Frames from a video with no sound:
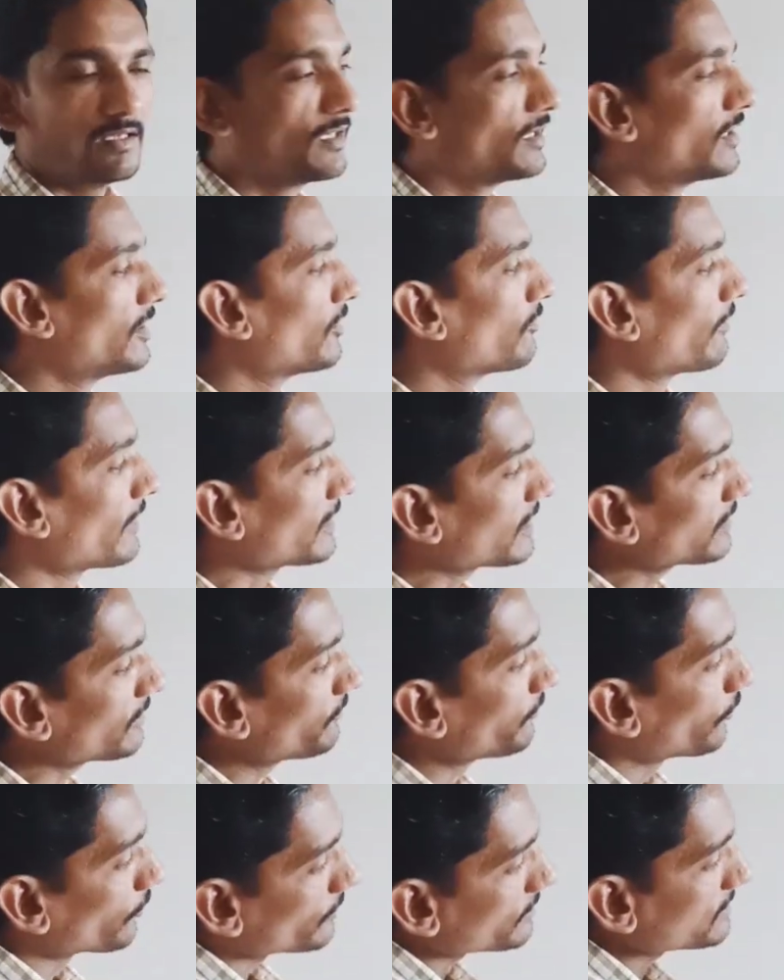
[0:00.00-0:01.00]
what are the
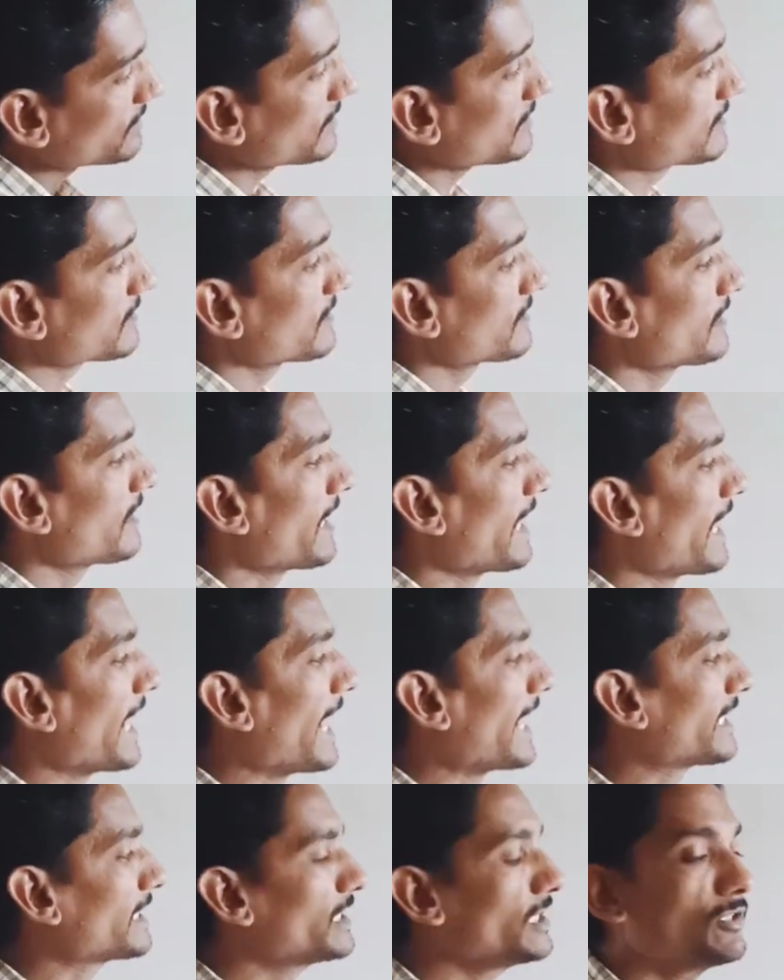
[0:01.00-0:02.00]
forces
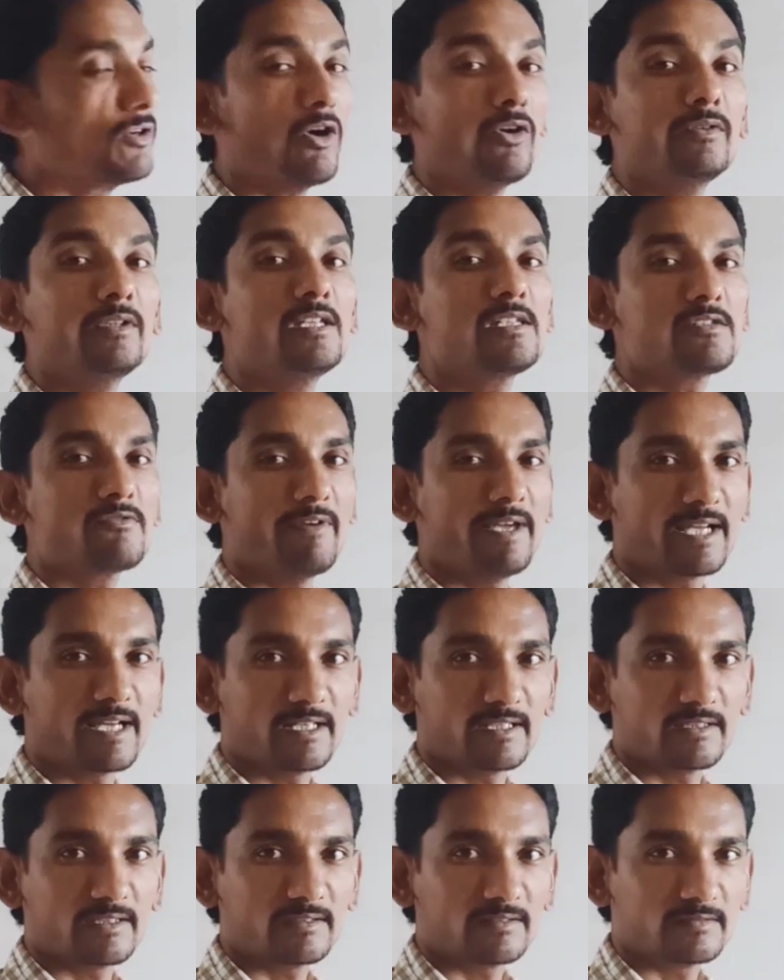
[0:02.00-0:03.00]
acting on this
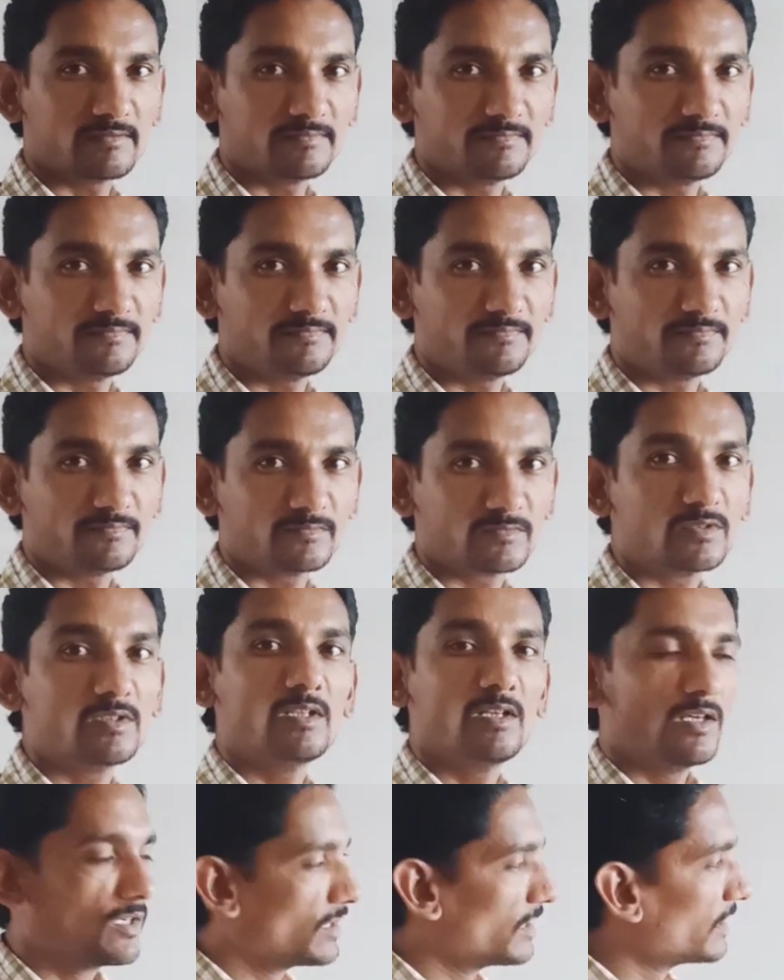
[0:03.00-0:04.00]
vehicle?
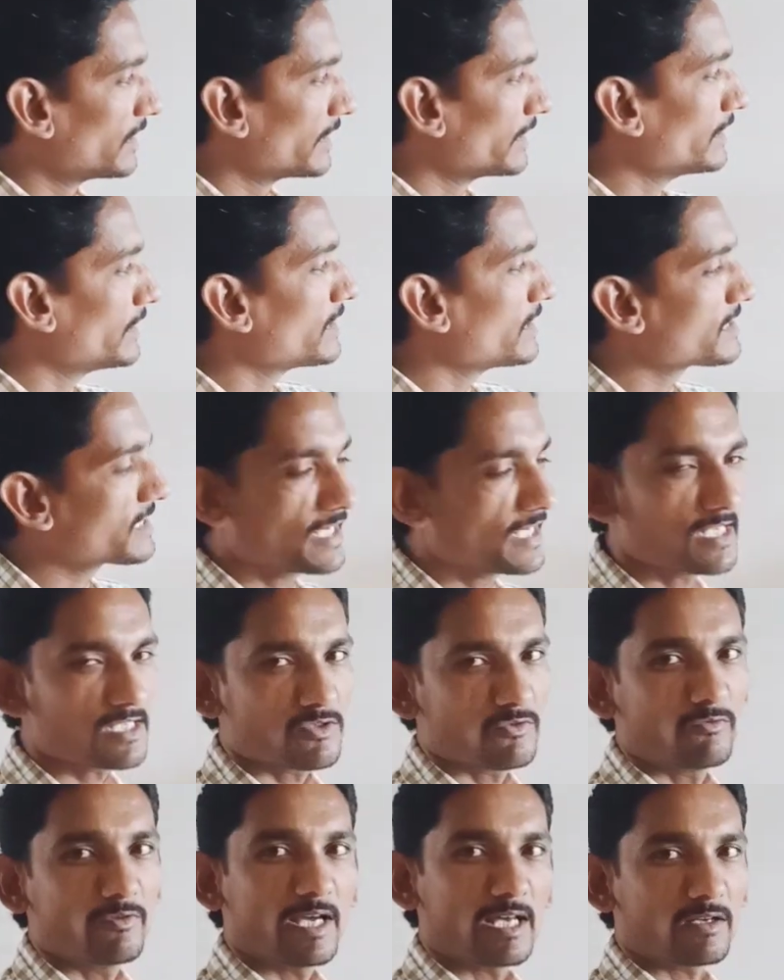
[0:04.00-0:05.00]
In this
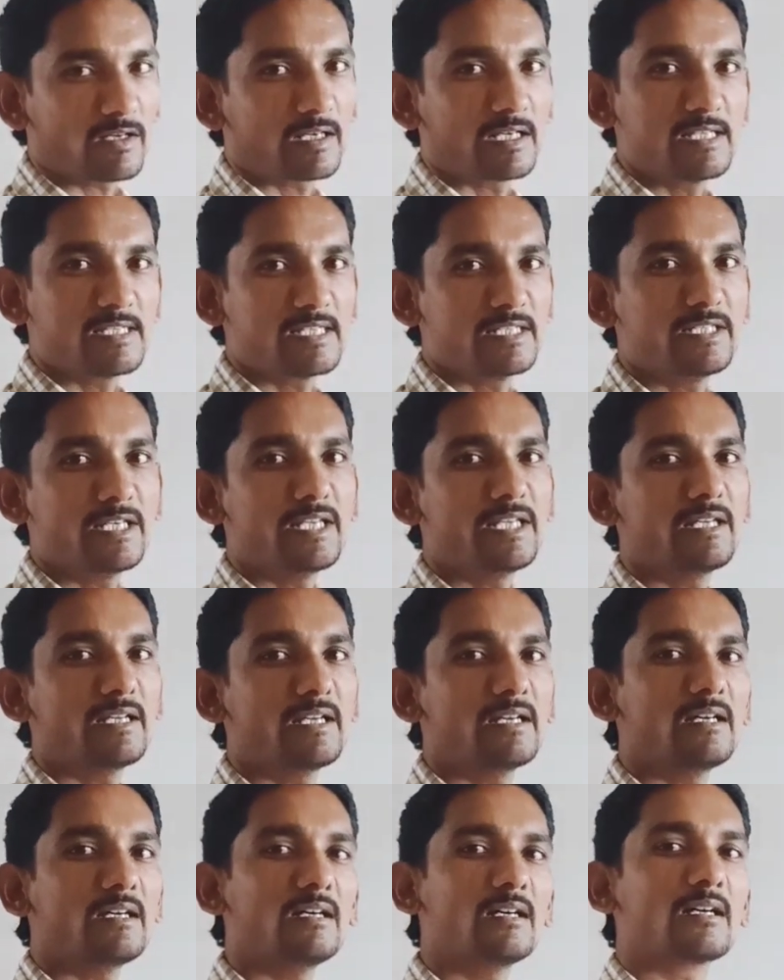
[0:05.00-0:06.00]
case we are
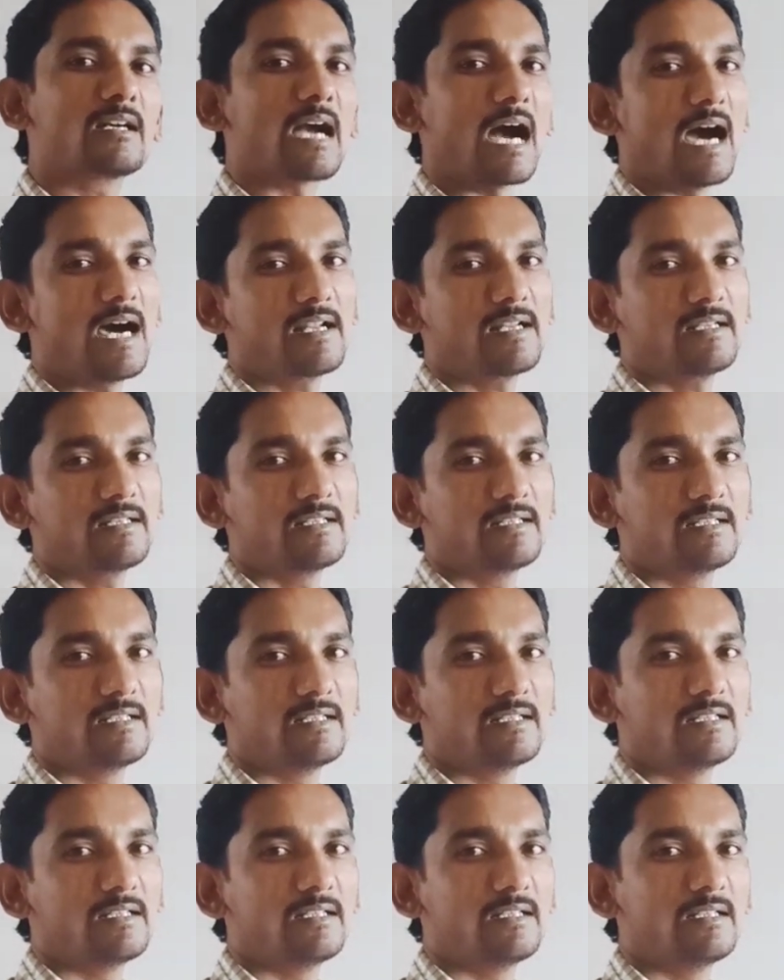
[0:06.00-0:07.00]
considering a car
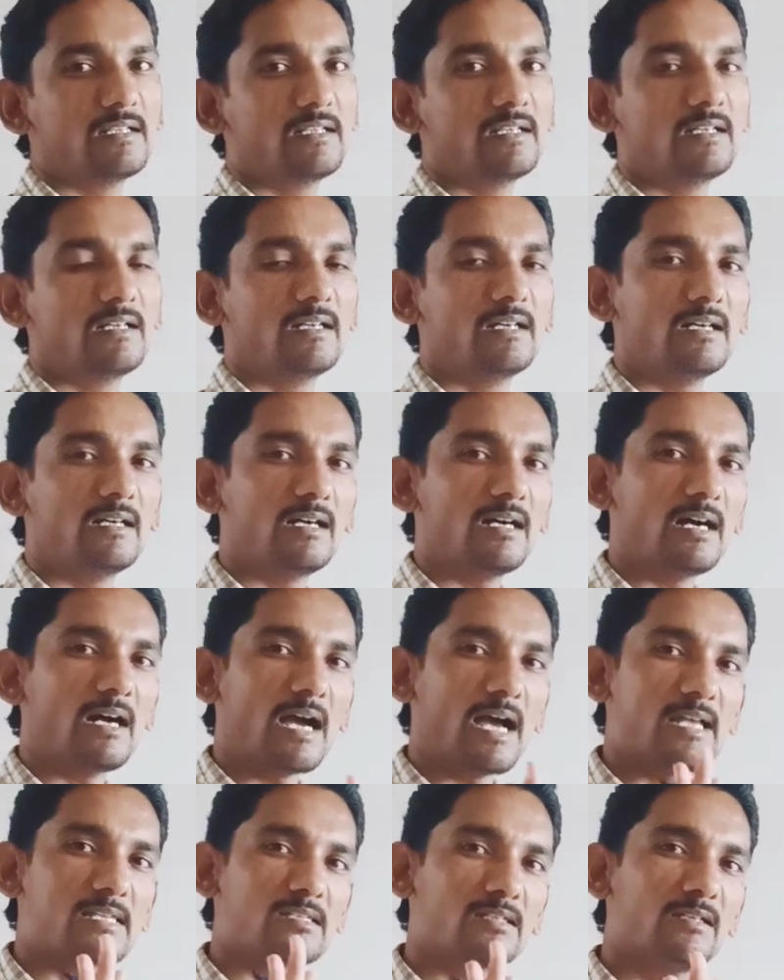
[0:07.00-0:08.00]

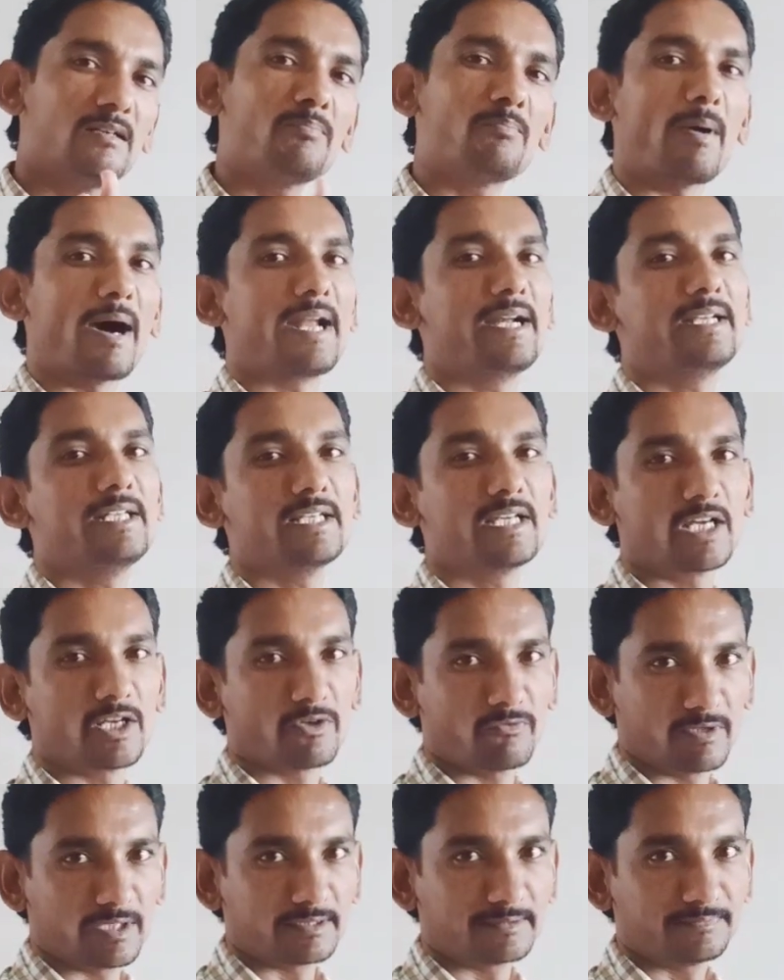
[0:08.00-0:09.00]
as a particle
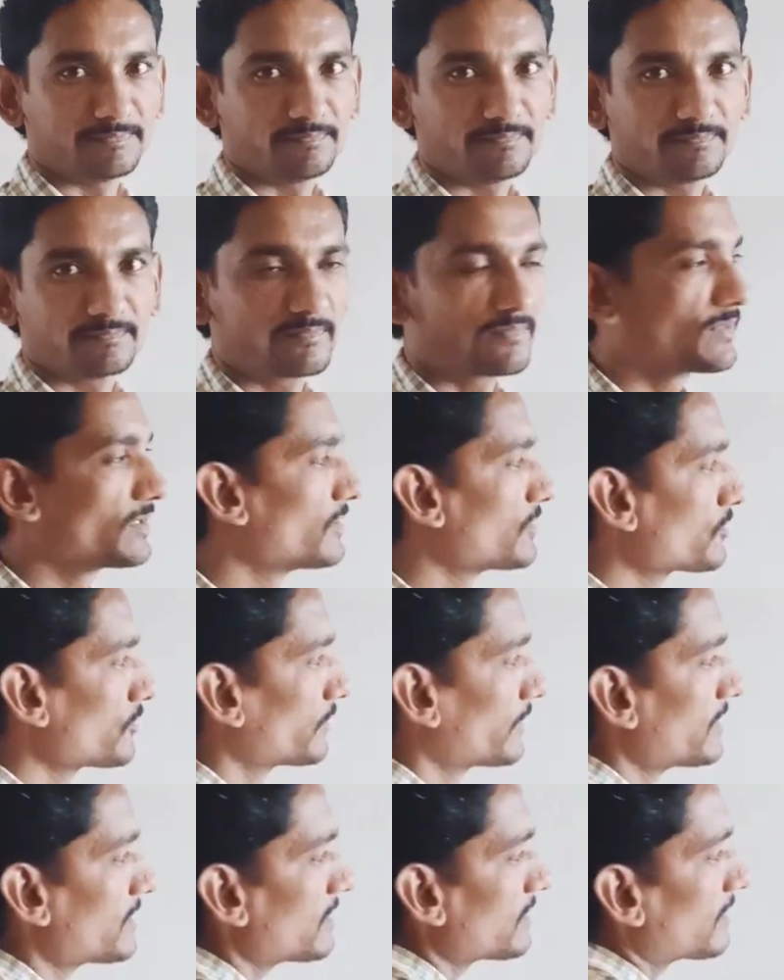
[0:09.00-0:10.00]
one. So
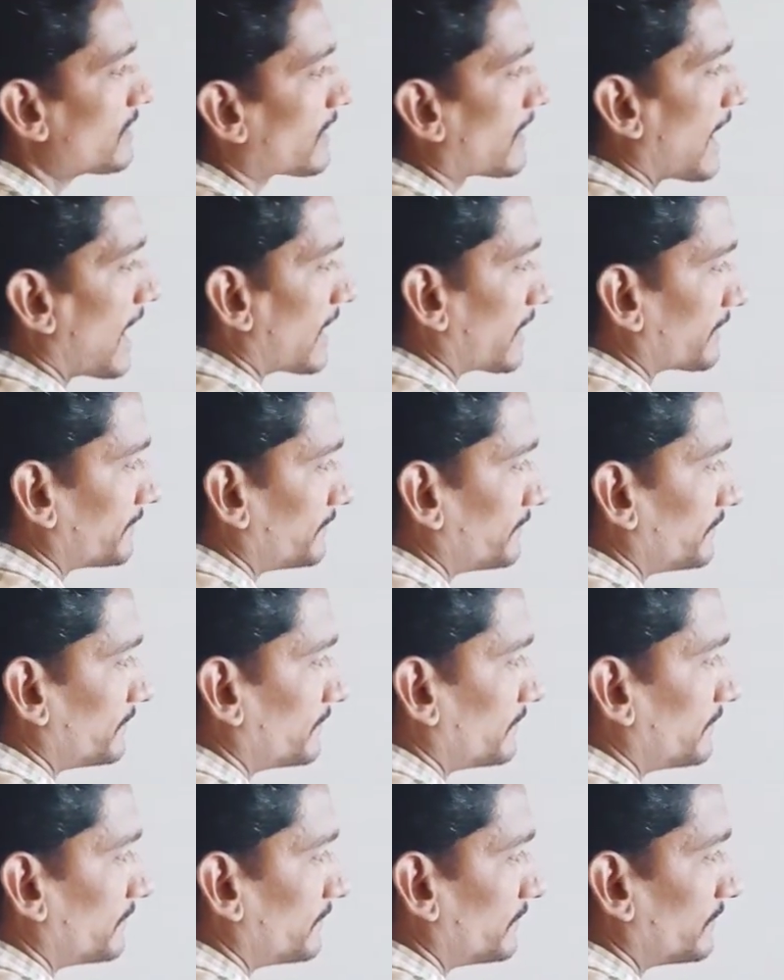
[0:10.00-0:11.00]
this is the car
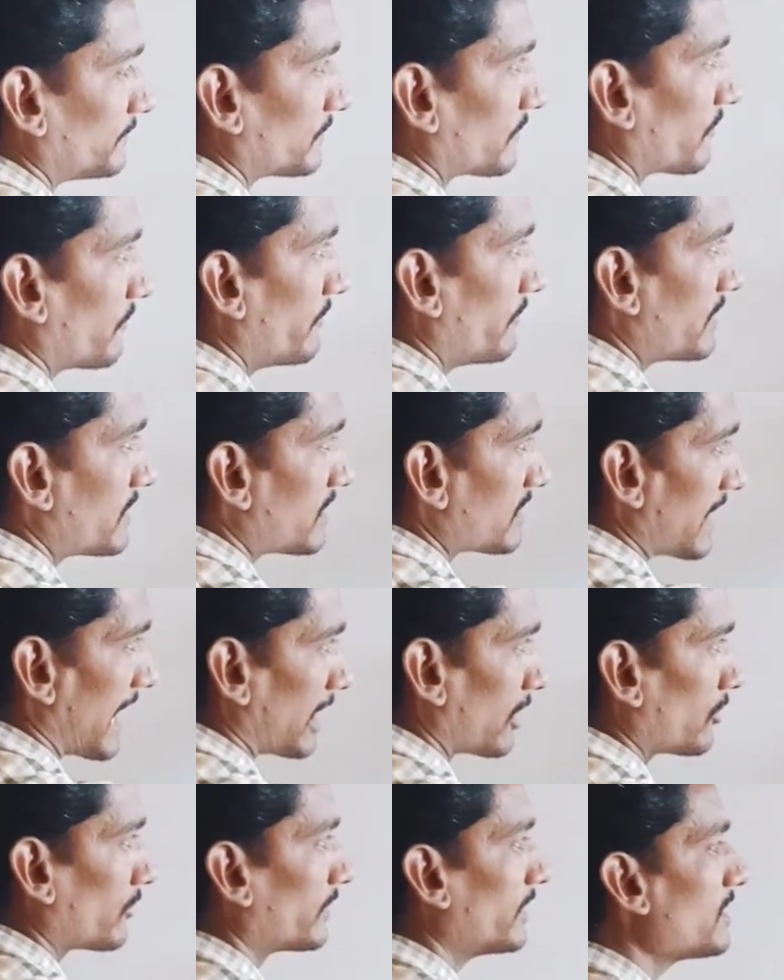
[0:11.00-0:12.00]
which is
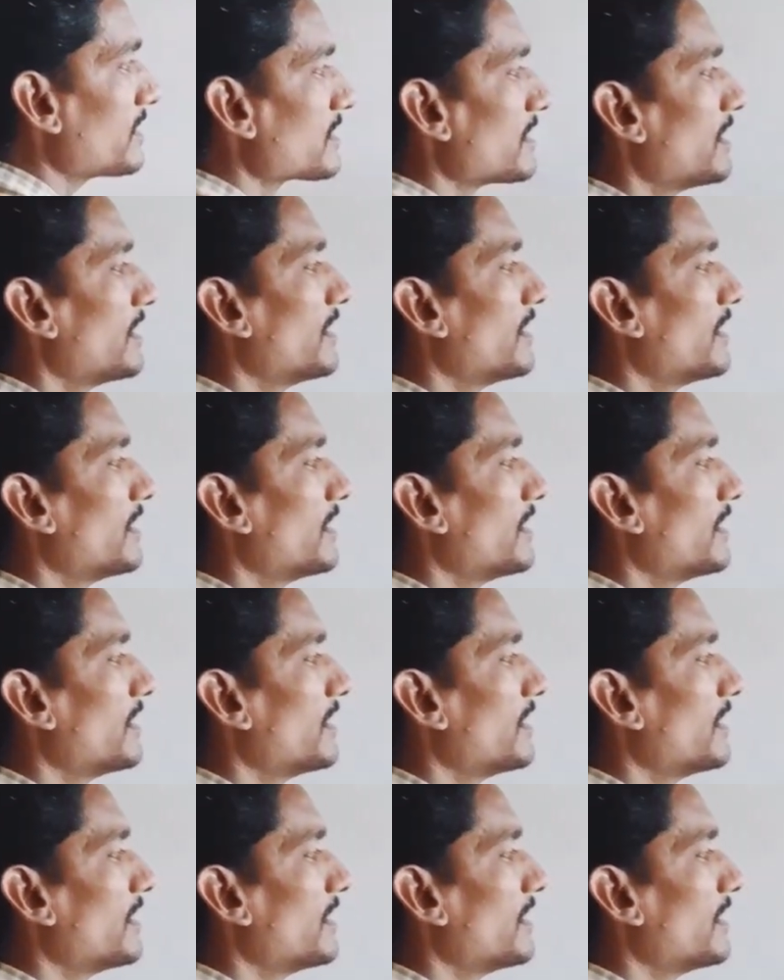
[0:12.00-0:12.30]
along this